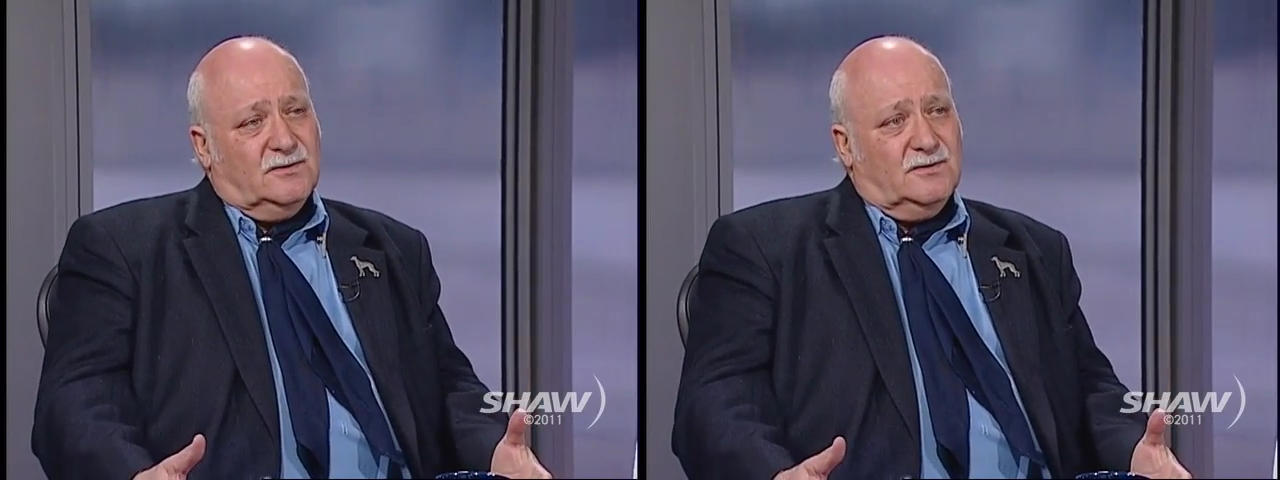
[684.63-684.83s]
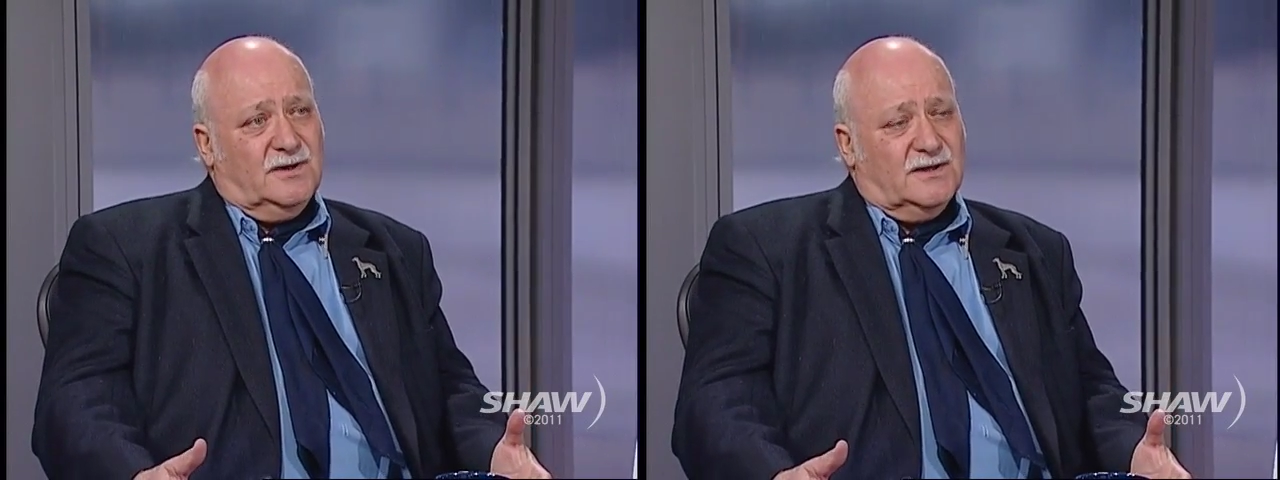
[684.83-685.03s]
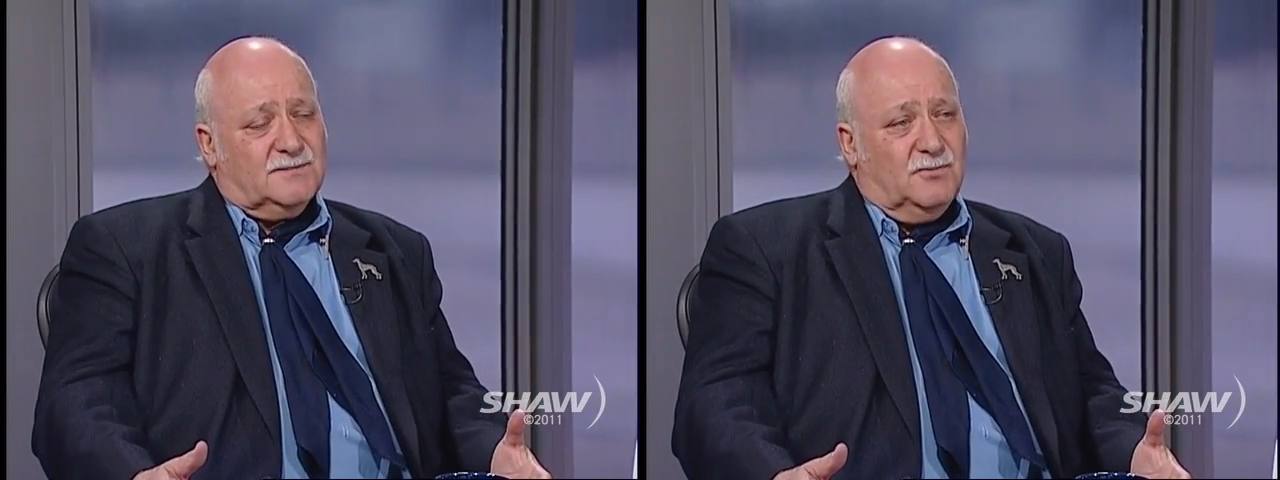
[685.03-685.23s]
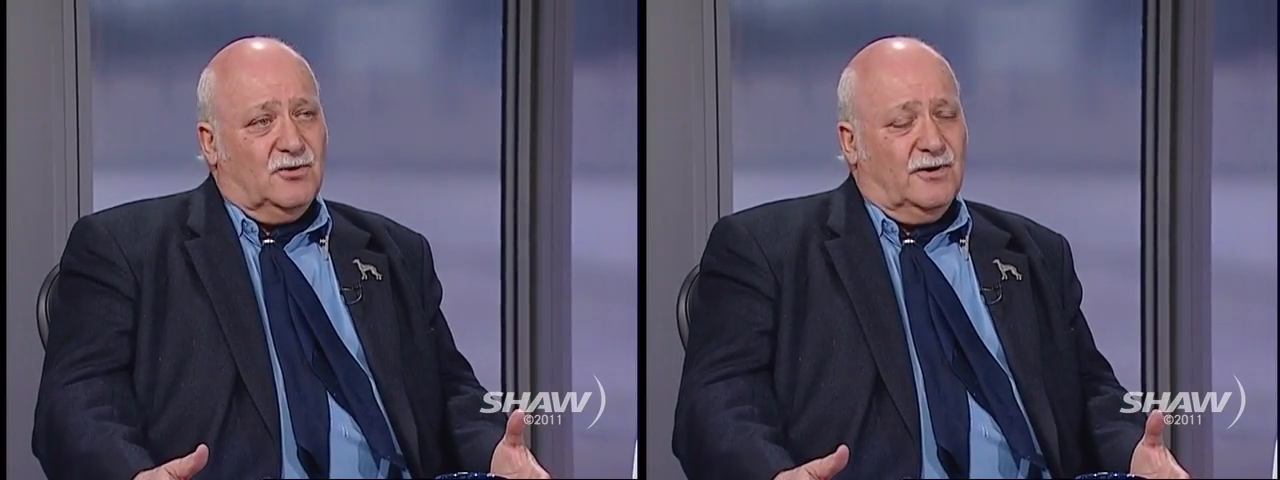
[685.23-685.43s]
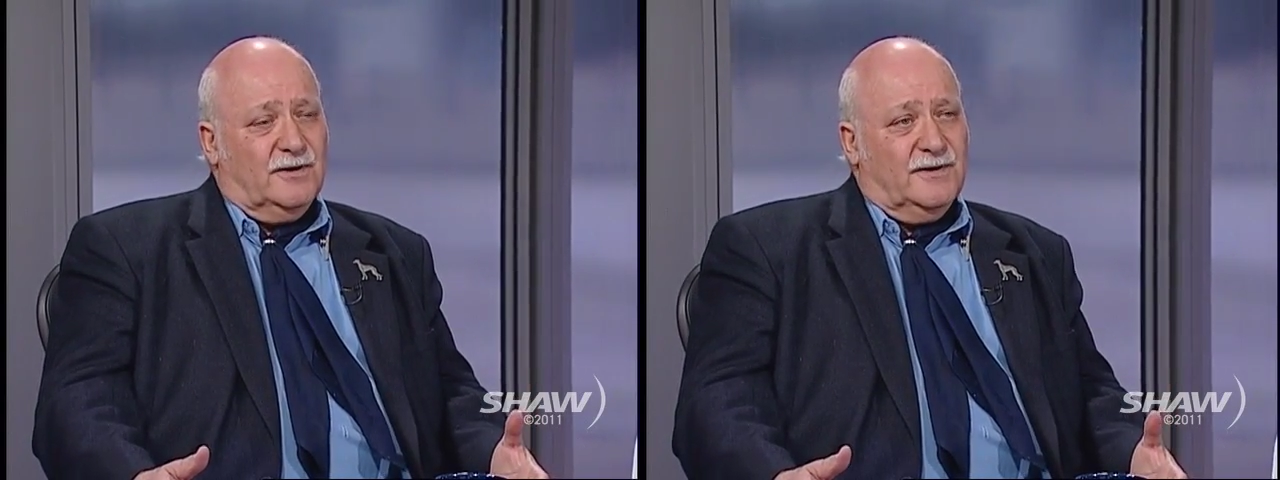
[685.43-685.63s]
who gets
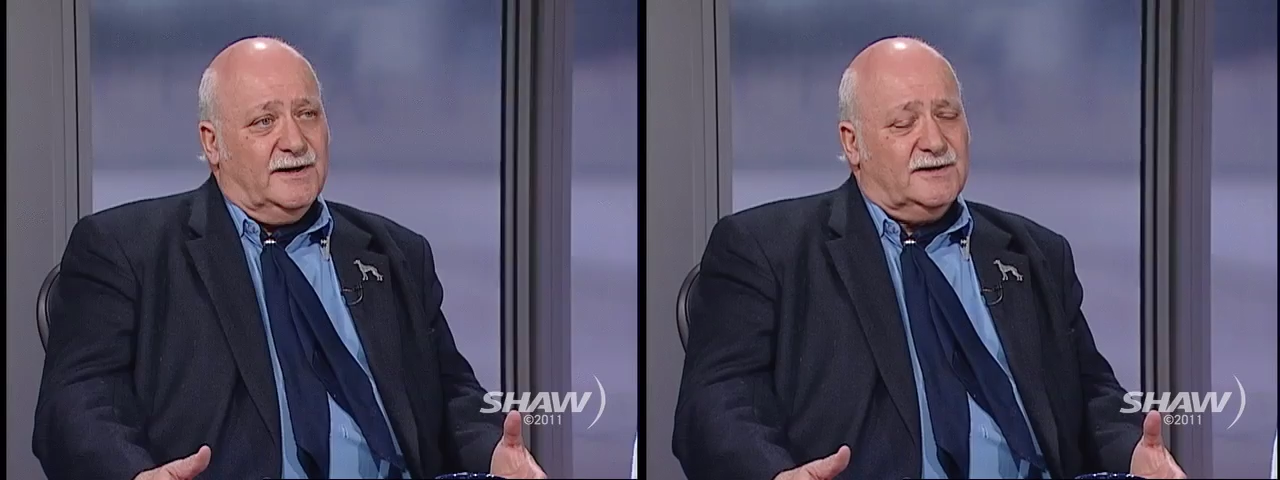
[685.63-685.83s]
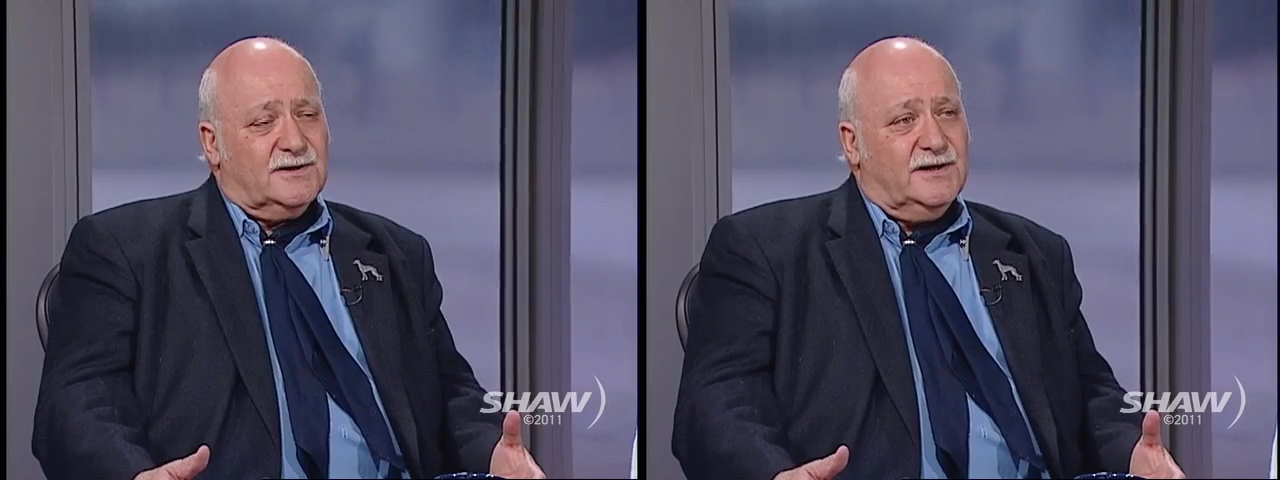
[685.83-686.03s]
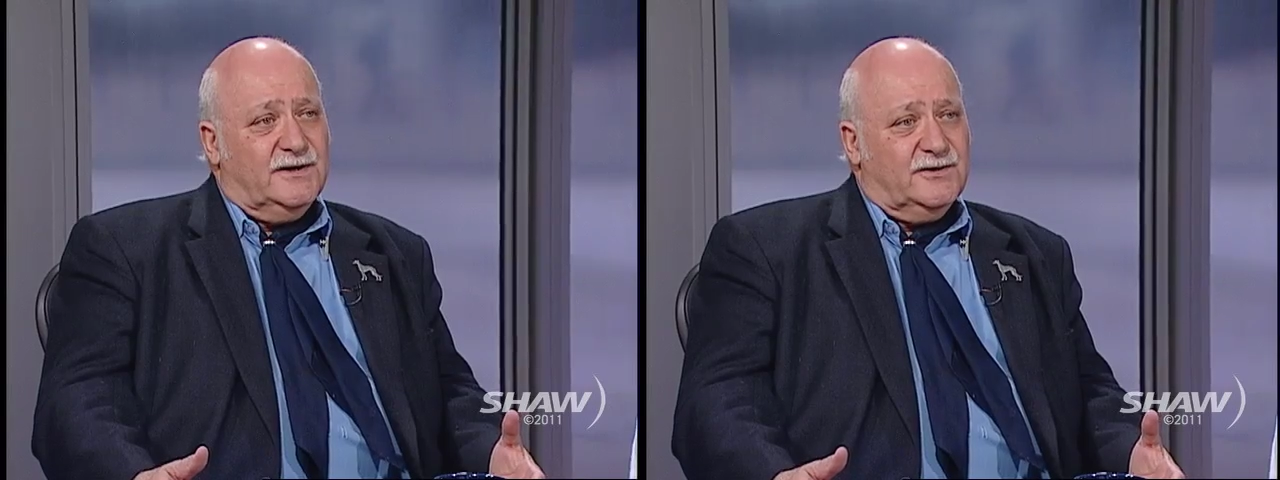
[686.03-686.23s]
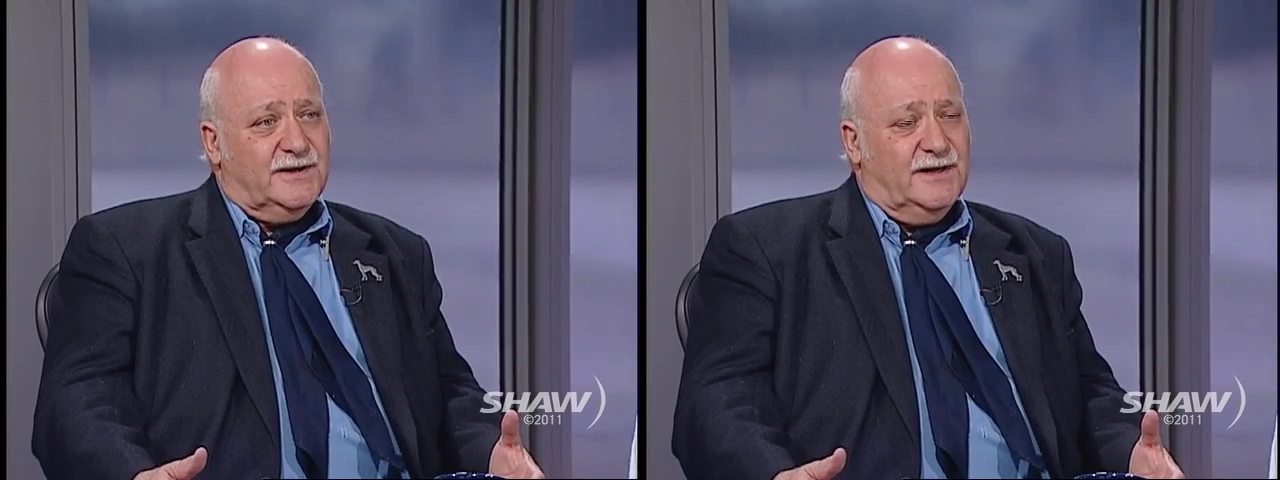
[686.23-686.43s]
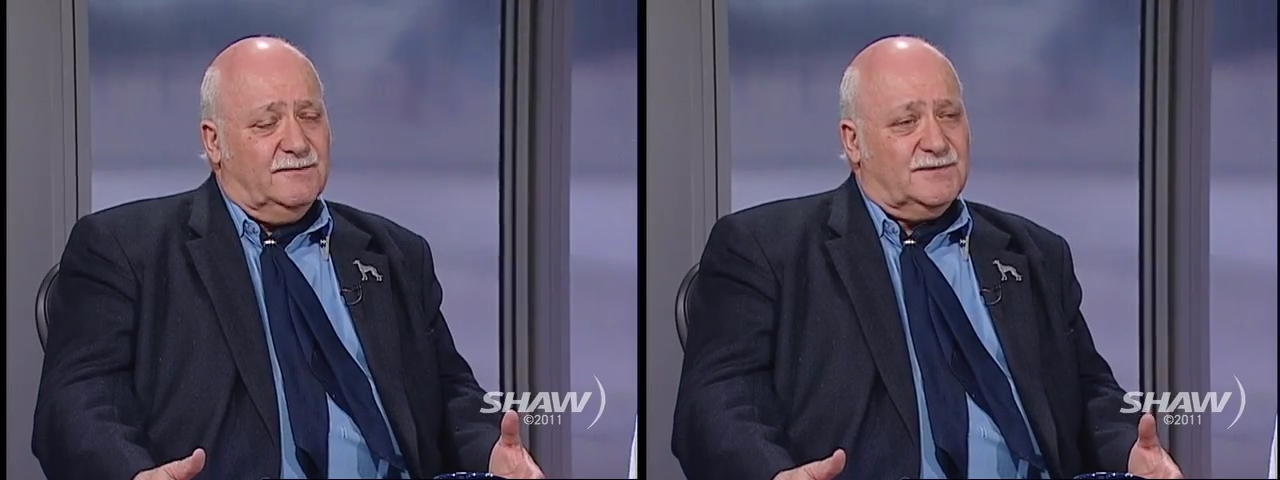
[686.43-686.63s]
bored, then he's going to
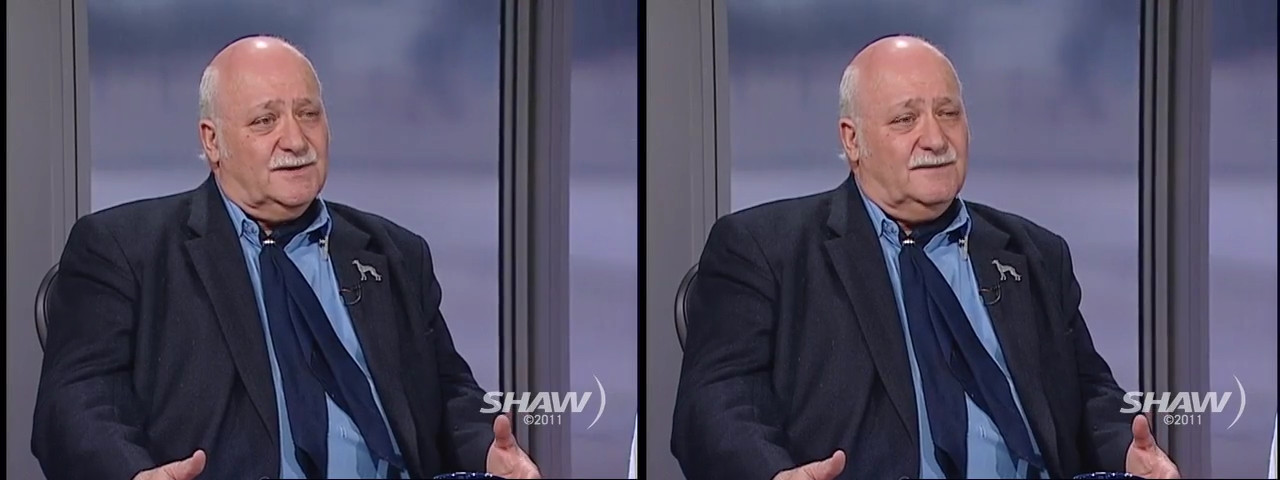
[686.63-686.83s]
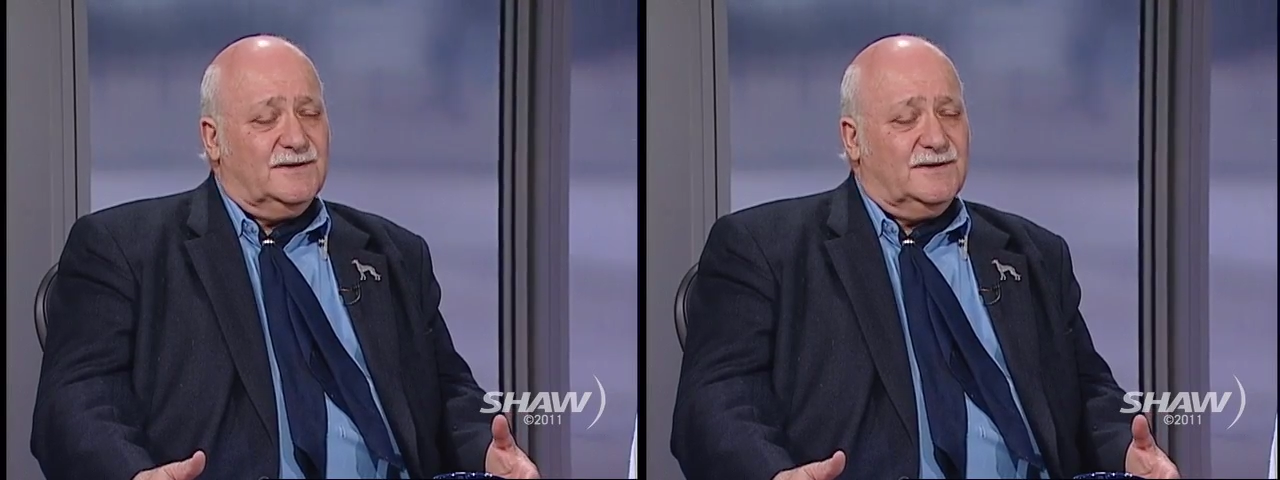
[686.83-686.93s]
entertain himself.